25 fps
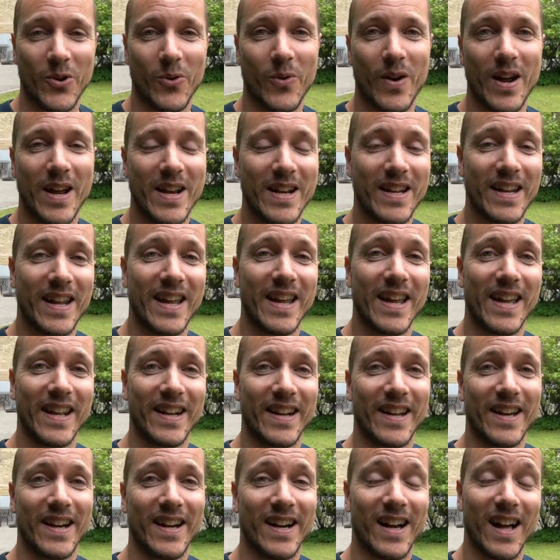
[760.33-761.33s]
grind
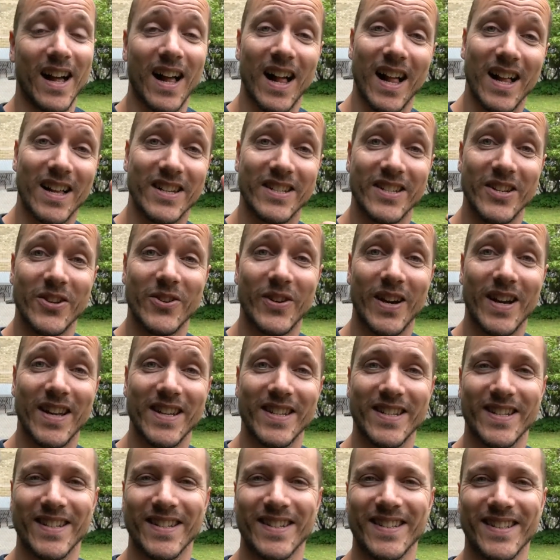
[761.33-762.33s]
and uh, I'll see you
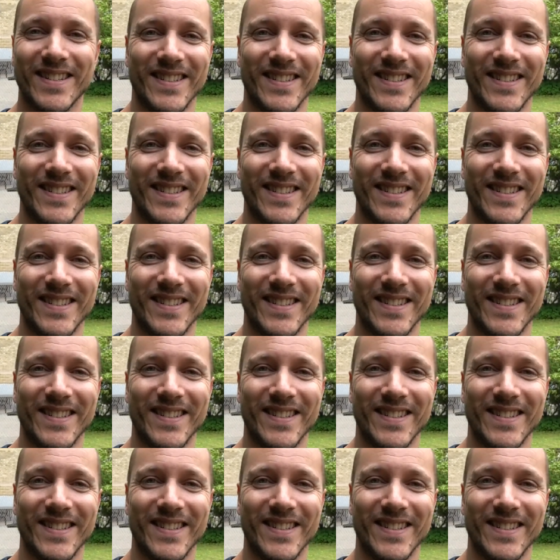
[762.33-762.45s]
guys